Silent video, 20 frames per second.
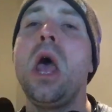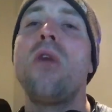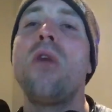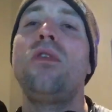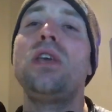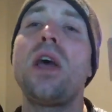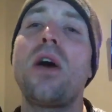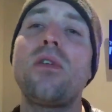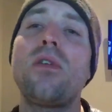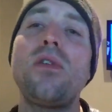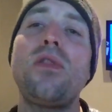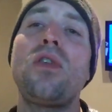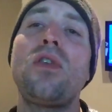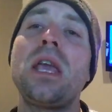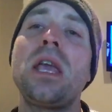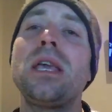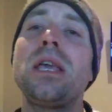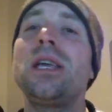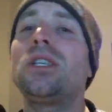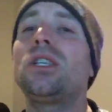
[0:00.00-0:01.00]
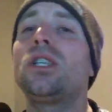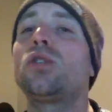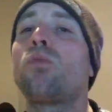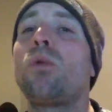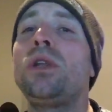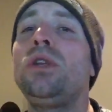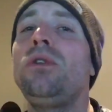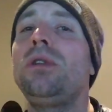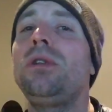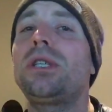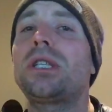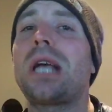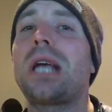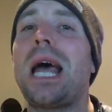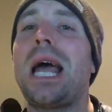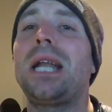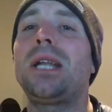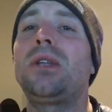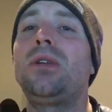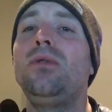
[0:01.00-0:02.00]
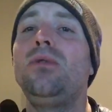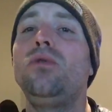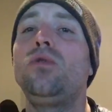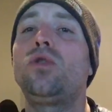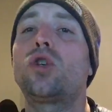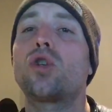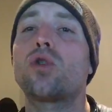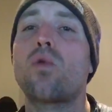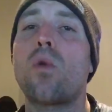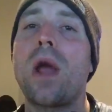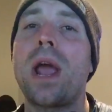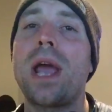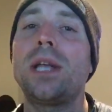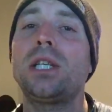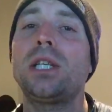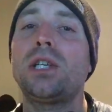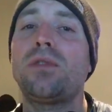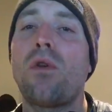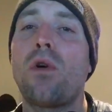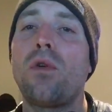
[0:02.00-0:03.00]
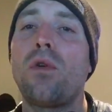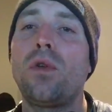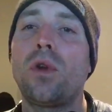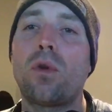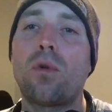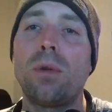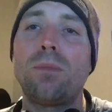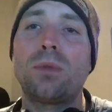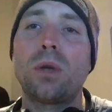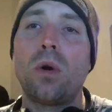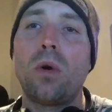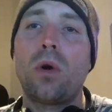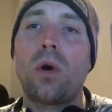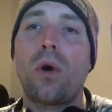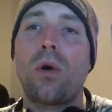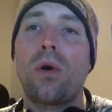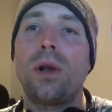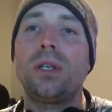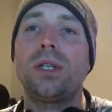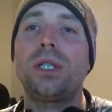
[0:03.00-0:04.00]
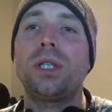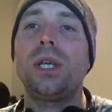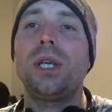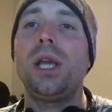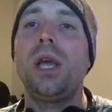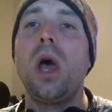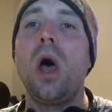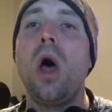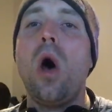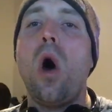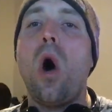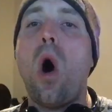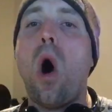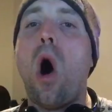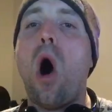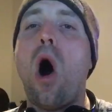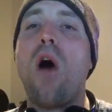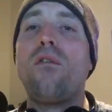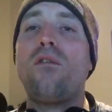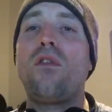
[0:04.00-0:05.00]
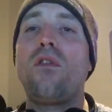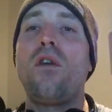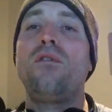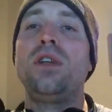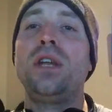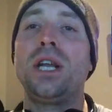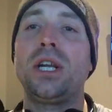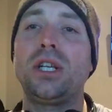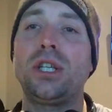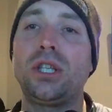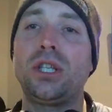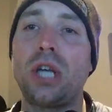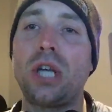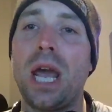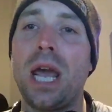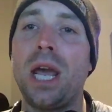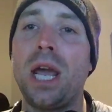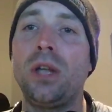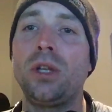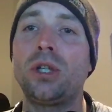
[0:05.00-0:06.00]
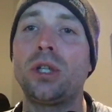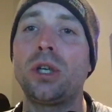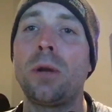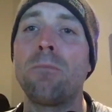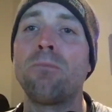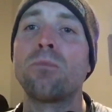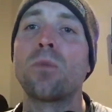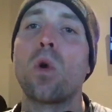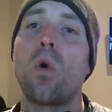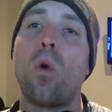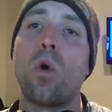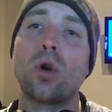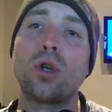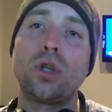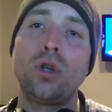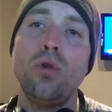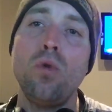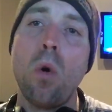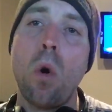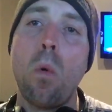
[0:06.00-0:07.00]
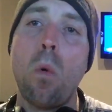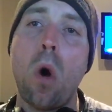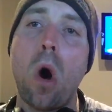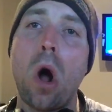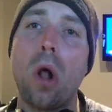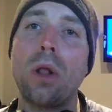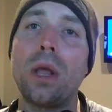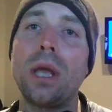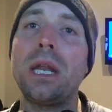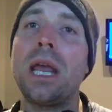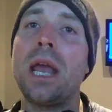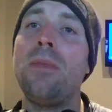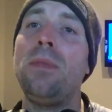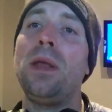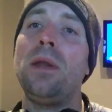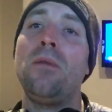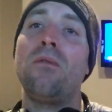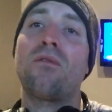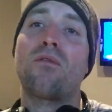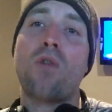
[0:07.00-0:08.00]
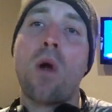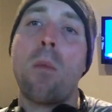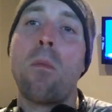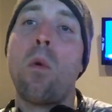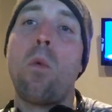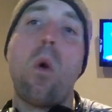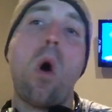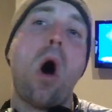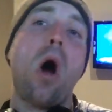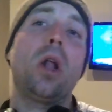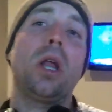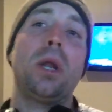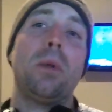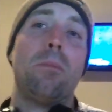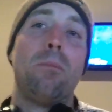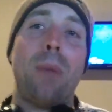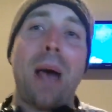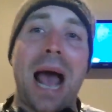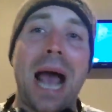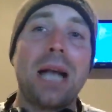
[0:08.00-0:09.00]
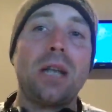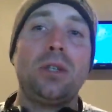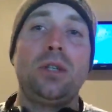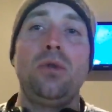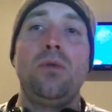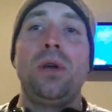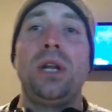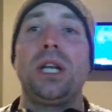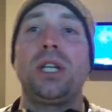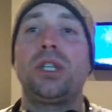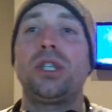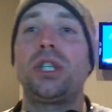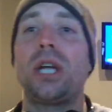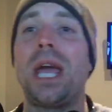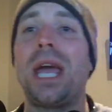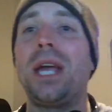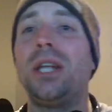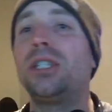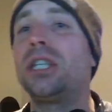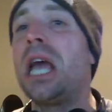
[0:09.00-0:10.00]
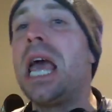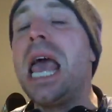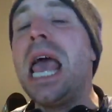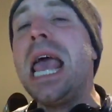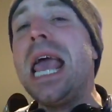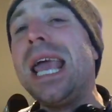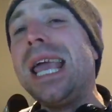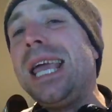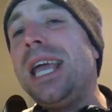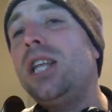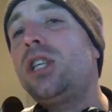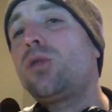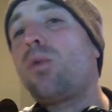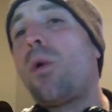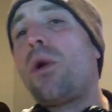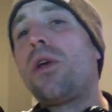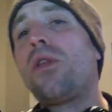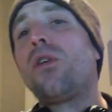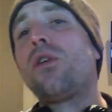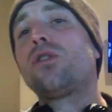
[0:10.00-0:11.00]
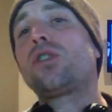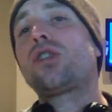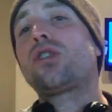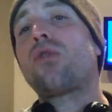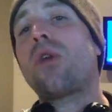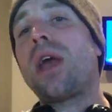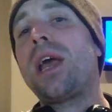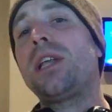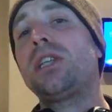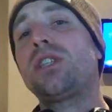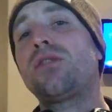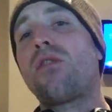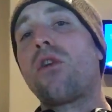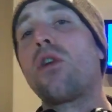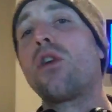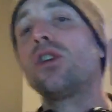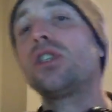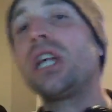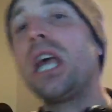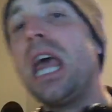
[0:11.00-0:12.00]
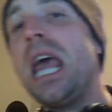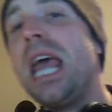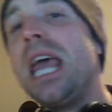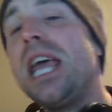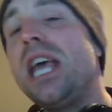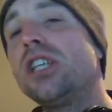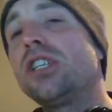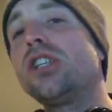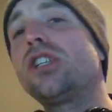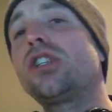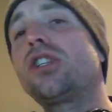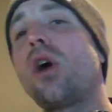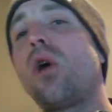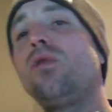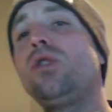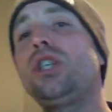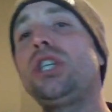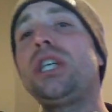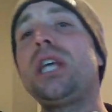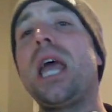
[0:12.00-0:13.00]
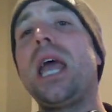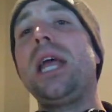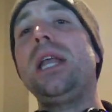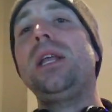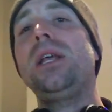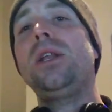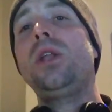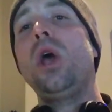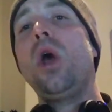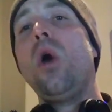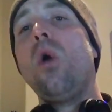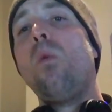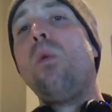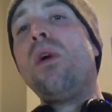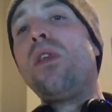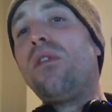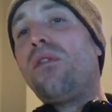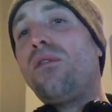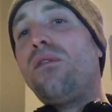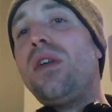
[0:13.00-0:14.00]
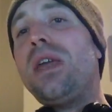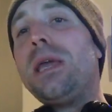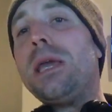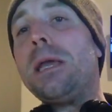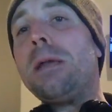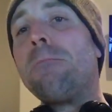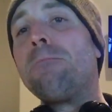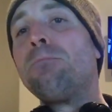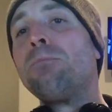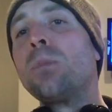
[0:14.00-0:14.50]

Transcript: The other thing is when you decide to transfer the cryptocurrency off of an exchange or to a wallet and then from a wallet back to an exchange, each one of those transfers is associated with a fee.